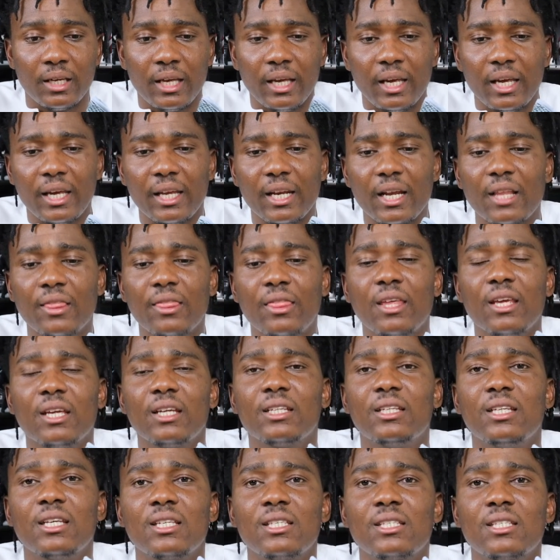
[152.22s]
And I
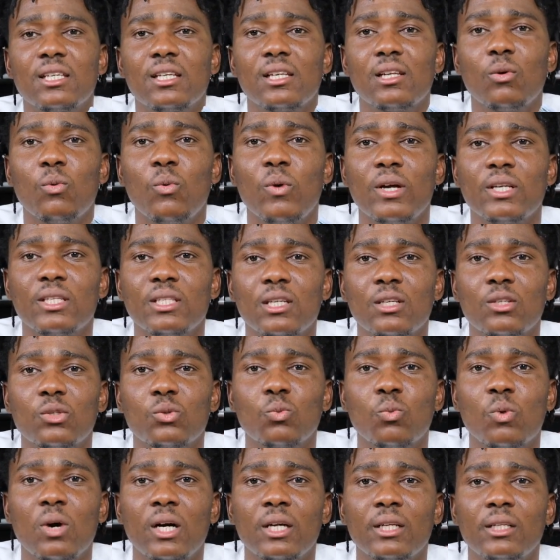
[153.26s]
think this silhouette is
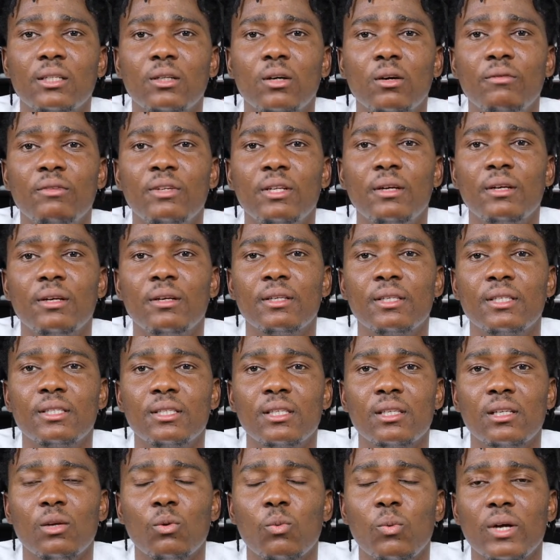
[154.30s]
one of the
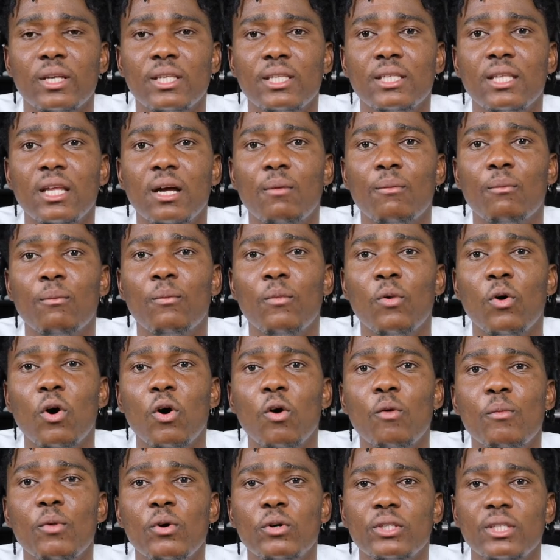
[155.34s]
silhouettes that
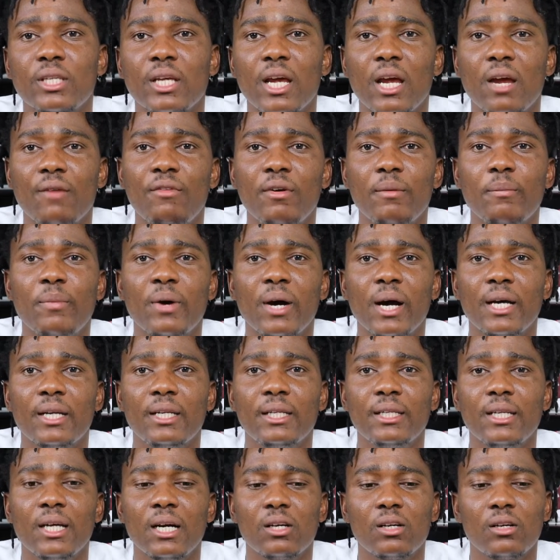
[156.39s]
almost
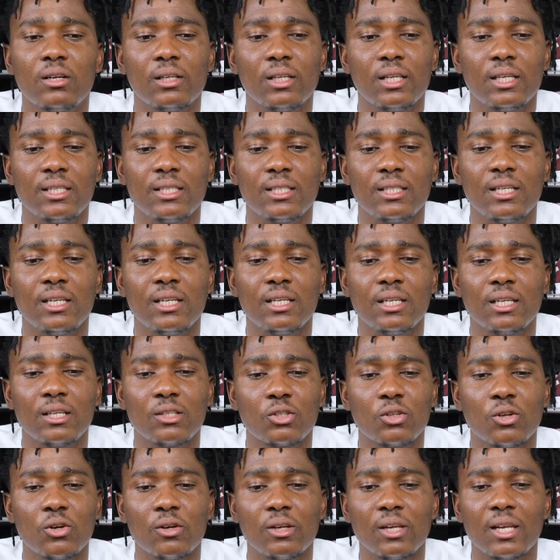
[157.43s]
everybody that collects
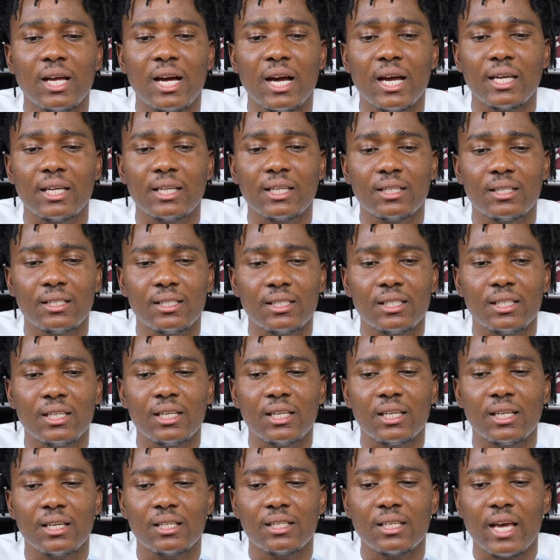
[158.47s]
sneakers or like
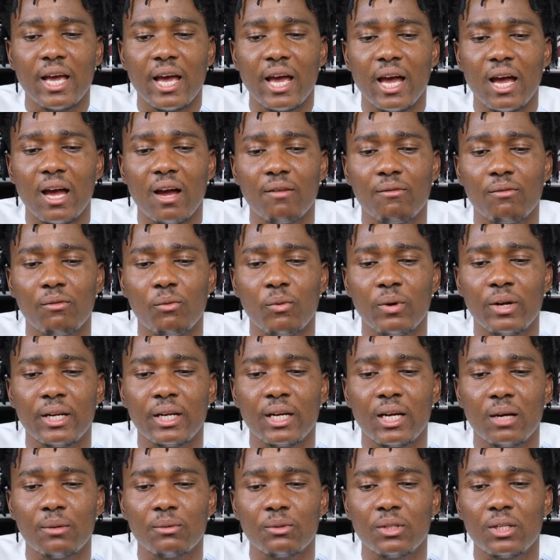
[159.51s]
sneakers have when
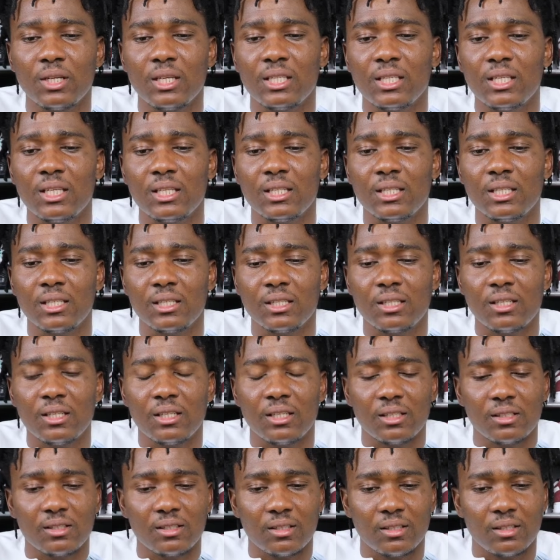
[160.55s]
it comes to the Yeezy
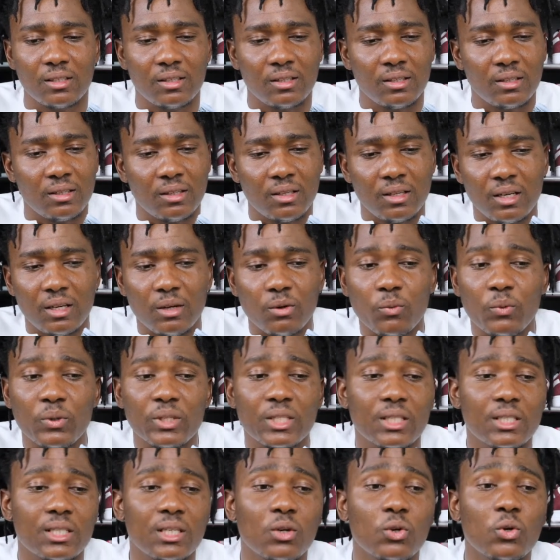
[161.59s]
sneakers,
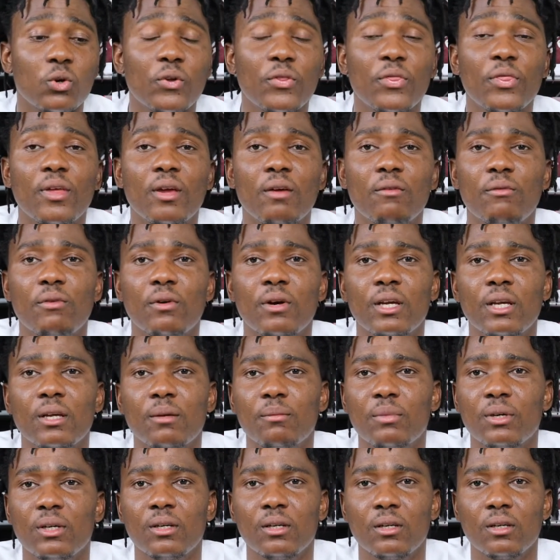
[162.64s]
which is a good thing for
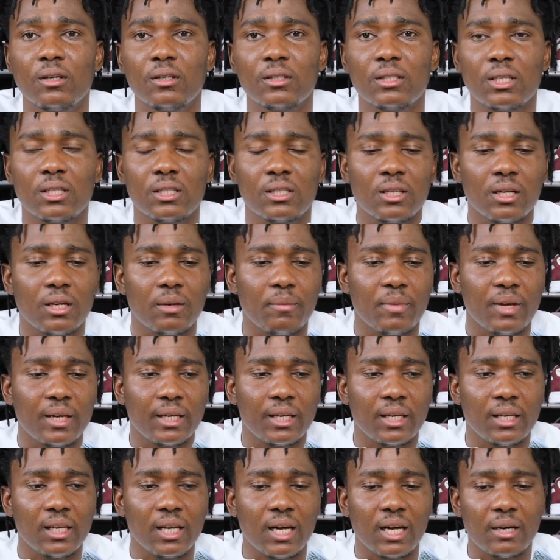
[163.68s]
him because he's gonna
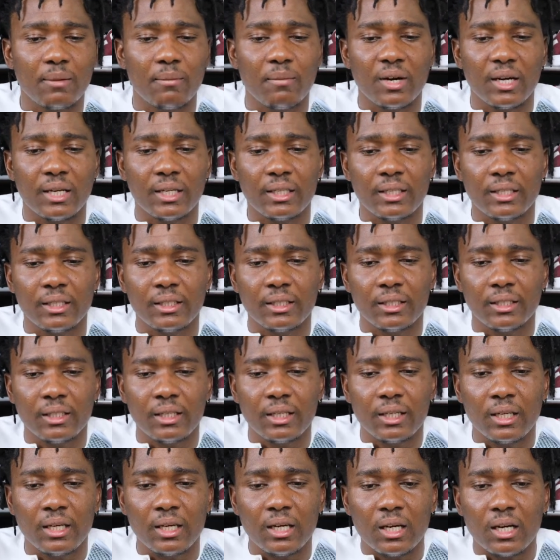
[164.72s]
make a lot of money
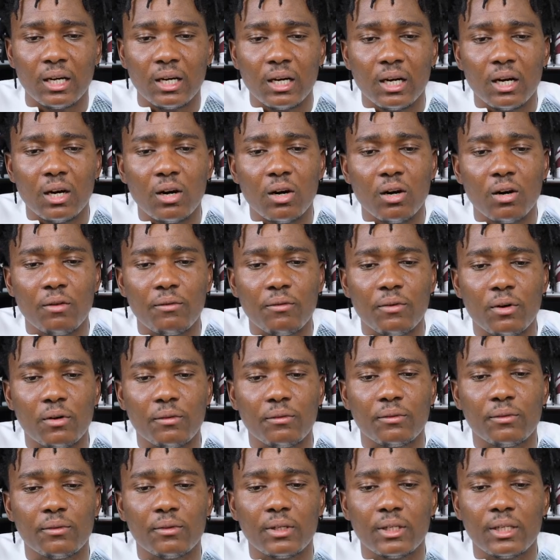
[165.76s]
off
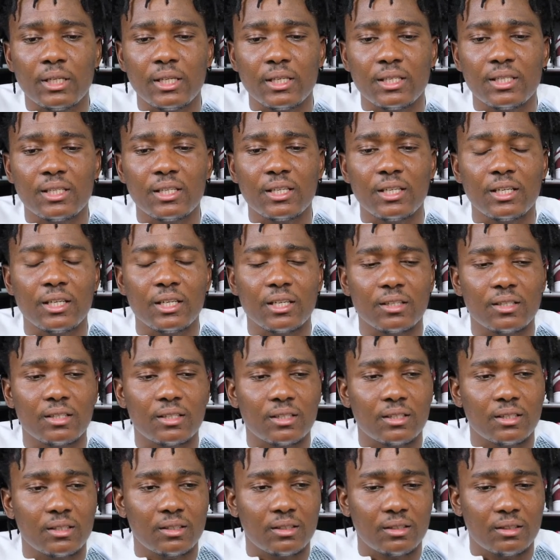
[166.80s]
of these sneakers.